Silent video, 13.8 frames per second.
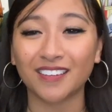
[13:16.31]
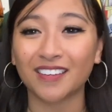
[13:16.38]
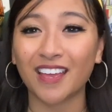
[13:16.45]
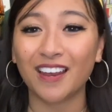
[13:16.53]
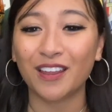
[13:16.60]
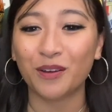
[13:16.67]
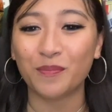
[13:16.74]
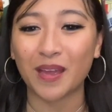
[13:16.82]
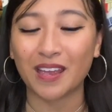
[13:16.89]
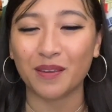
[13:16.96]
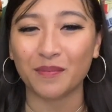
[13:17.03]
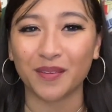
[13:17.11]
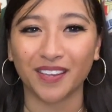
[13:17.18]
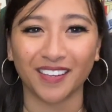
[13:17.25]
Hello,
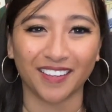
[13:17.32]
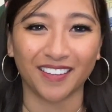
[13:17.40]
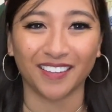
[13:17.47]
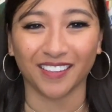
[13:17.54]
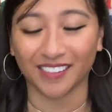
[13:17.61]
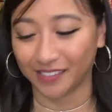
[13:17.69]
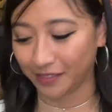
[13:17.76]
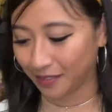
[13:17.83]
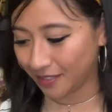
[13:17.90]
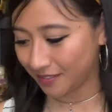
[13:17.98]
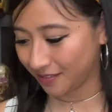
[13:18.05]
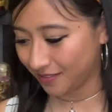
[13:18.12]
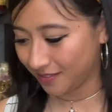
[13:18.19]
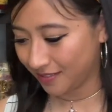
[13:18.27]
baby. Oh yeah, you
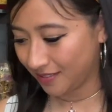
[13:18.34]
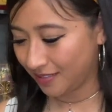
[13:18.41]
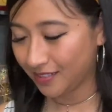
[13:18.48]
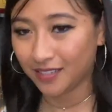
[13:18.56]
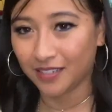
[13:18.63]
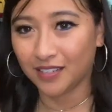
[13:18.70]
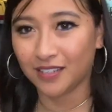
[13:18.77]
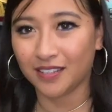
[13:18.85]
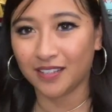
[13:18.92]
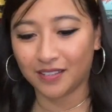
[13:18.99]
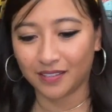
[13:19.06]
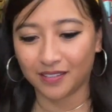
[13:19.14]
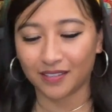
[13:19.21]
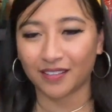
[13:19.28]
guys are gonna.
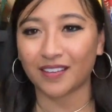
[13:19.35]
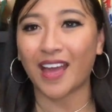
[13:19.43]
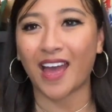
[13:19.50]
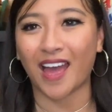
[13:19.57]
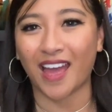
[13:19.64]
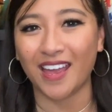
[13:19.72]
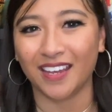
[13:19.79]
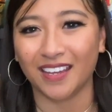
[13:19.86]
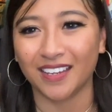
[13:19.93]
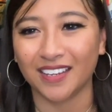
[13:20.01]
Hi.